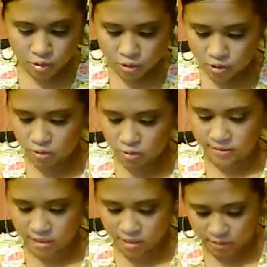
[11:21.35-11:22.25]
So last
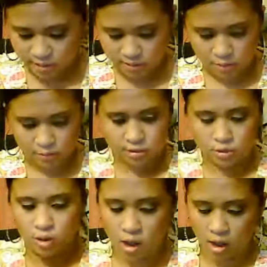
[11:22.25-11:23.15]
but not least, I went
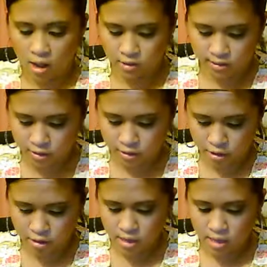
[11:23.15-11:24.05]
to
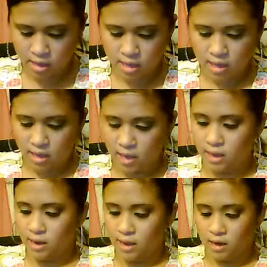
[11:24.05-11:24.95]
Hollister
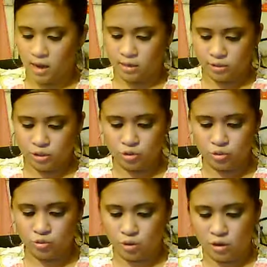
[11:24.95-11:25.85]
and I got
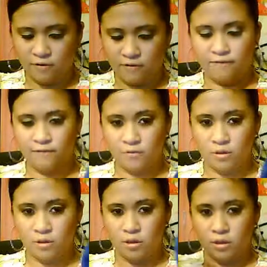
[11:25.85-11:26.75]
two of
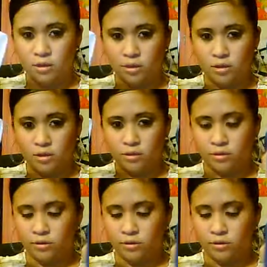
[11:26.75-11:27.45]
the